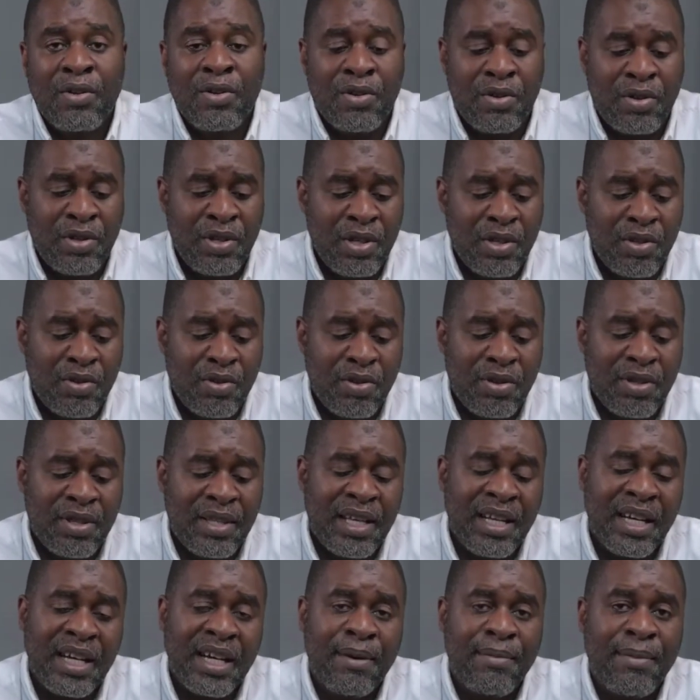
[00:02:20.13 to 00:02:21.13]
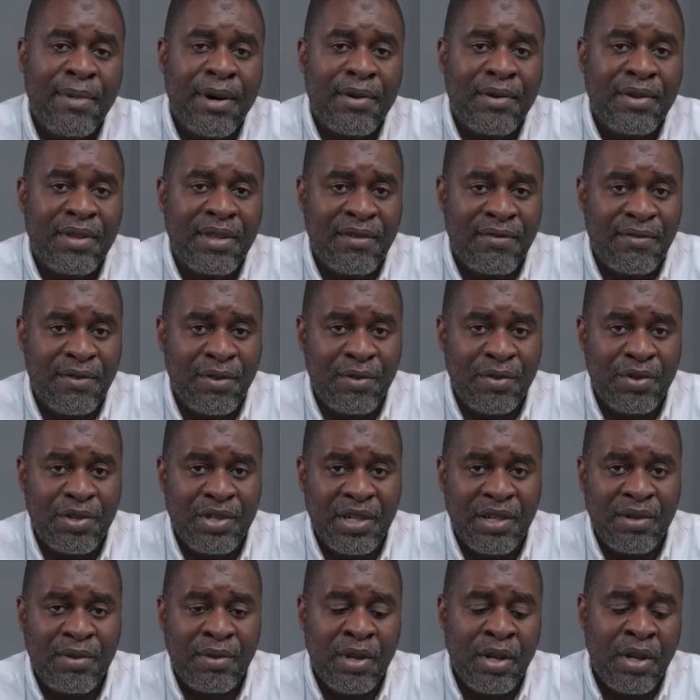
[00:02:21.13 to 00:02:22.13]
You need to think about the
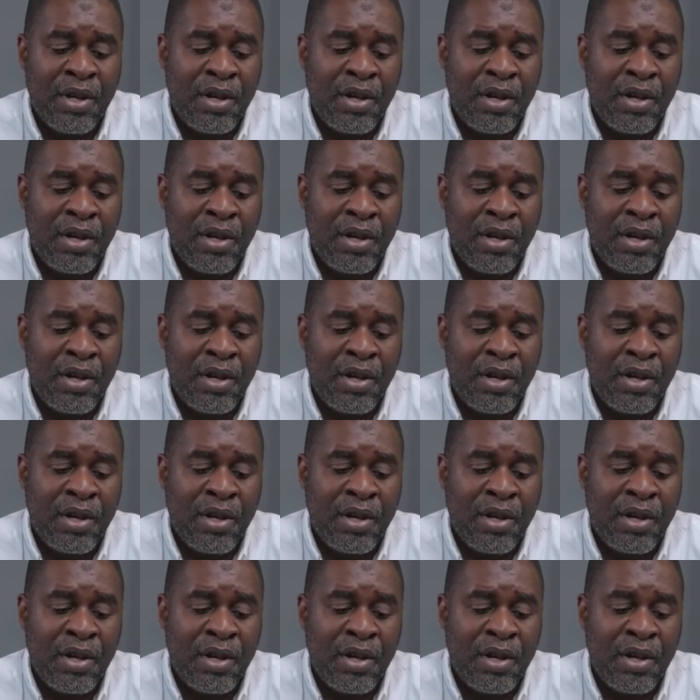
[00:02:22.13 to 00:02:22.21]
future.